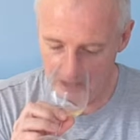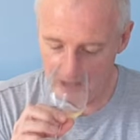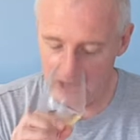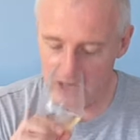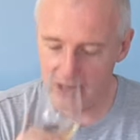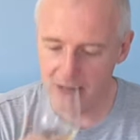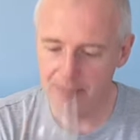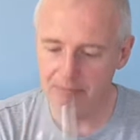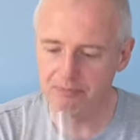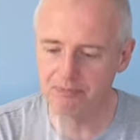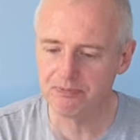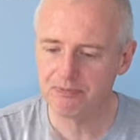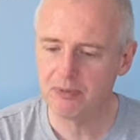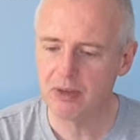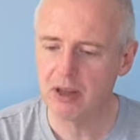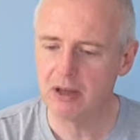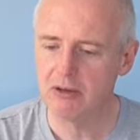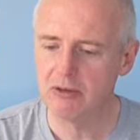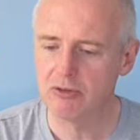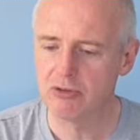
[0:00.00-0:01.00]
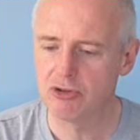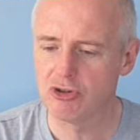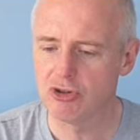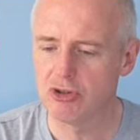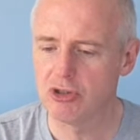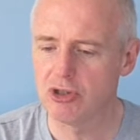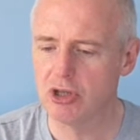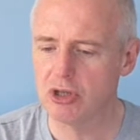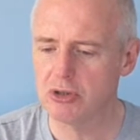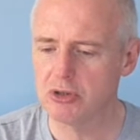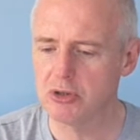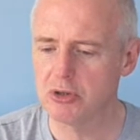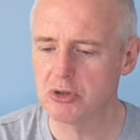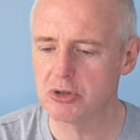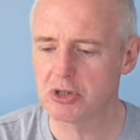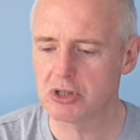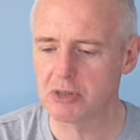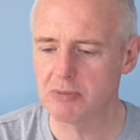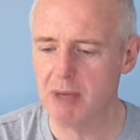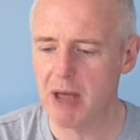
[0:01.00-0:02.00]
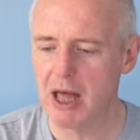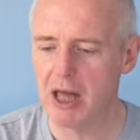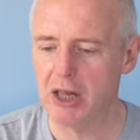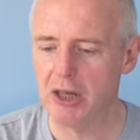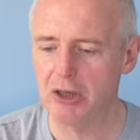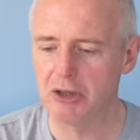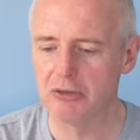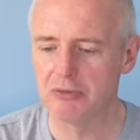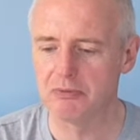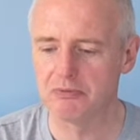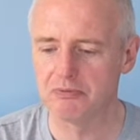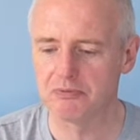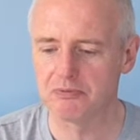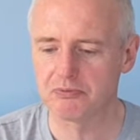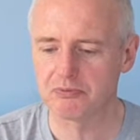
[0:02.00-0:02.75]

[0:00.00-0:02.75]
Doesn't smell,